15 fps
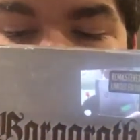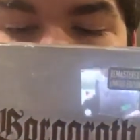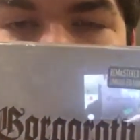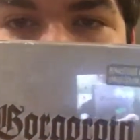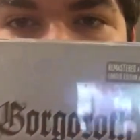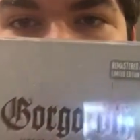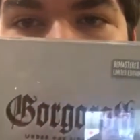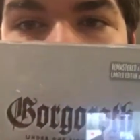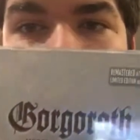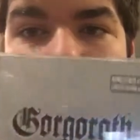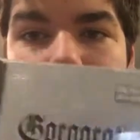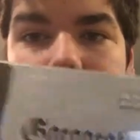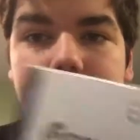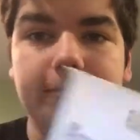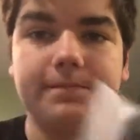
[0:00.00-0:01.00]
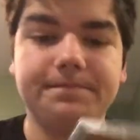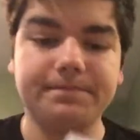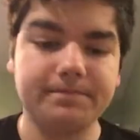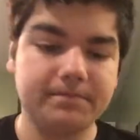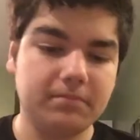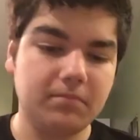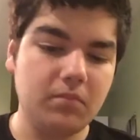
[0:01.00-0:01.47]
And
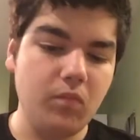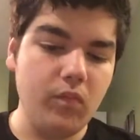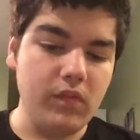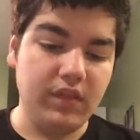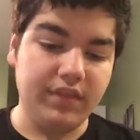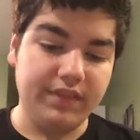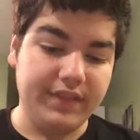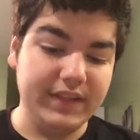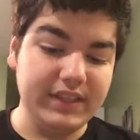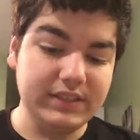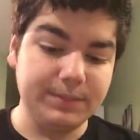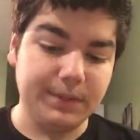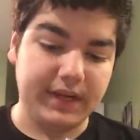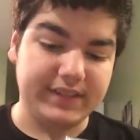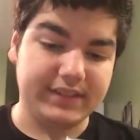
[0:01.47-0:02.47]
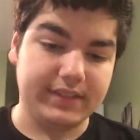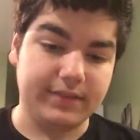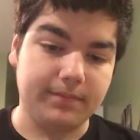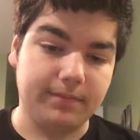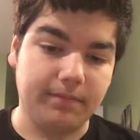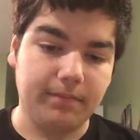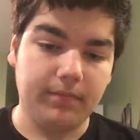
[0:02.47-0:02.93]
this
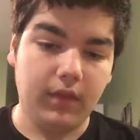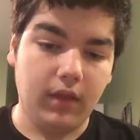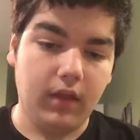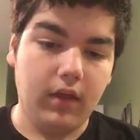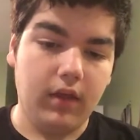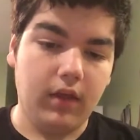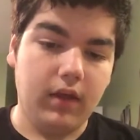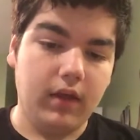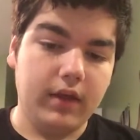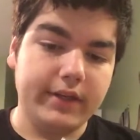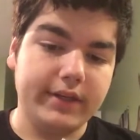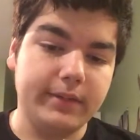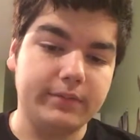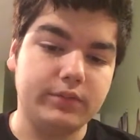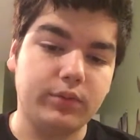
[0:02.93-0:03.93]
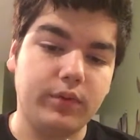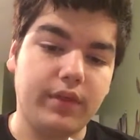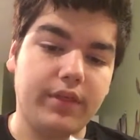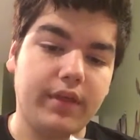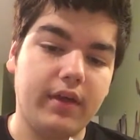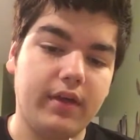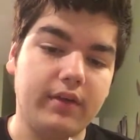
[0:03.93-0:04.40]
pressing comes
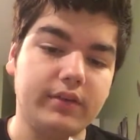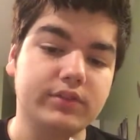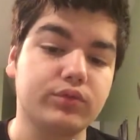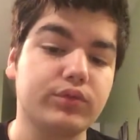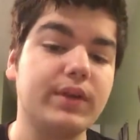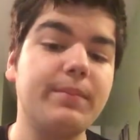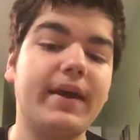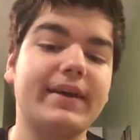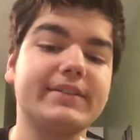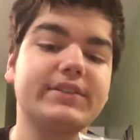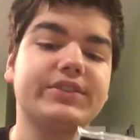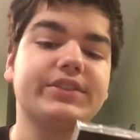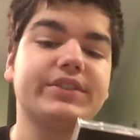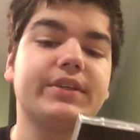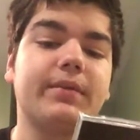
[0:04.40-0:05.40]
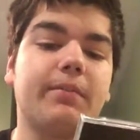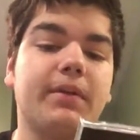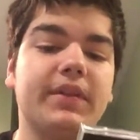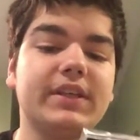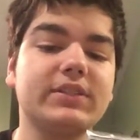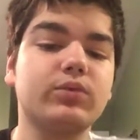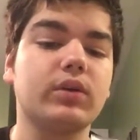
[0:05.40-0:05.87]
with, it was remastered,
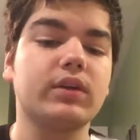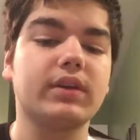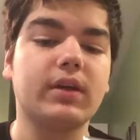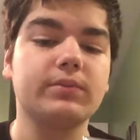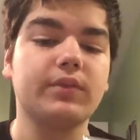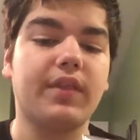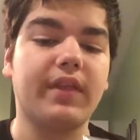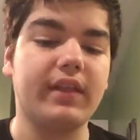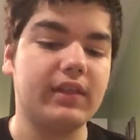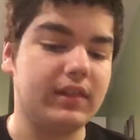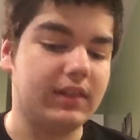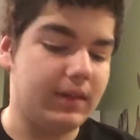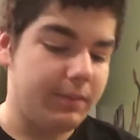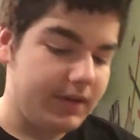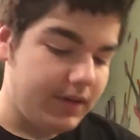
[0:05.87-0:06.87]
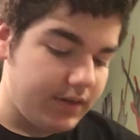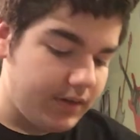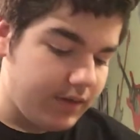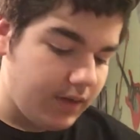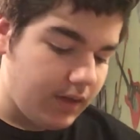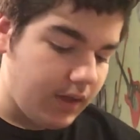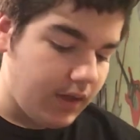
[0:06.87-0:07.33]
but this one comes with a
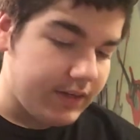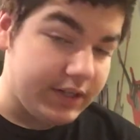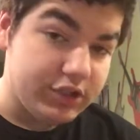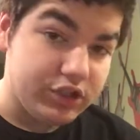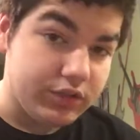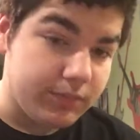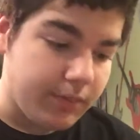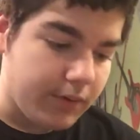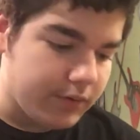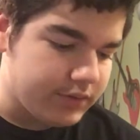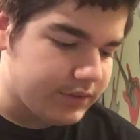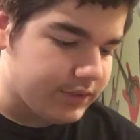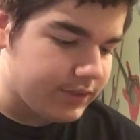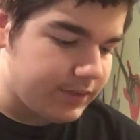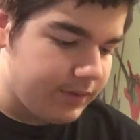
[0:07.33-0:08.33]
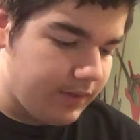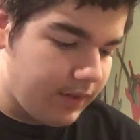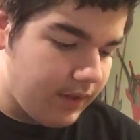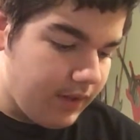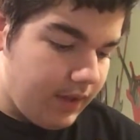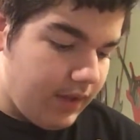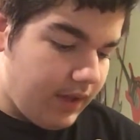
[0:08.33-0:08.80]
limited edition poster.
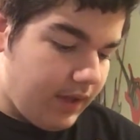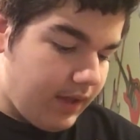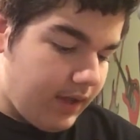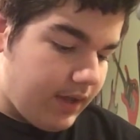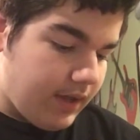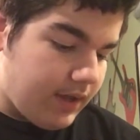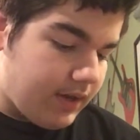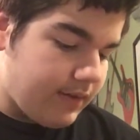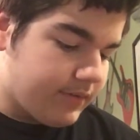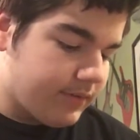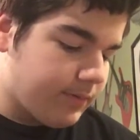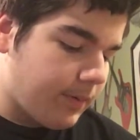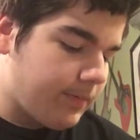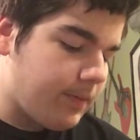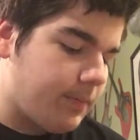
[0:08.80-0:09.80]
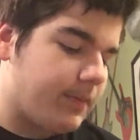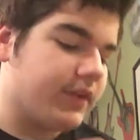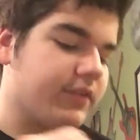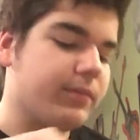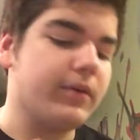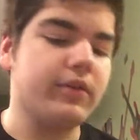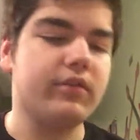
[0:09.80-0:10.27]
And this is probably the
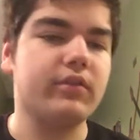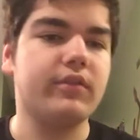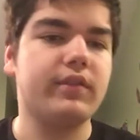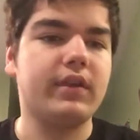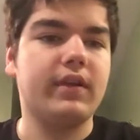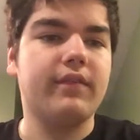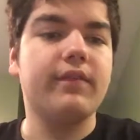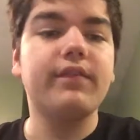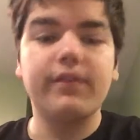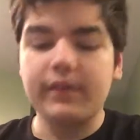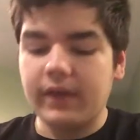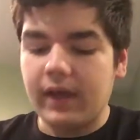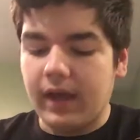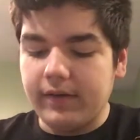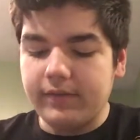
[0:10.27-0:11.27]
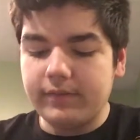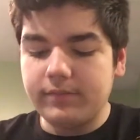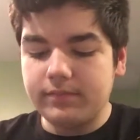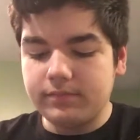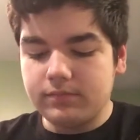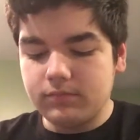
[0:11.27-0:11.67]
biggest poster that I've gotten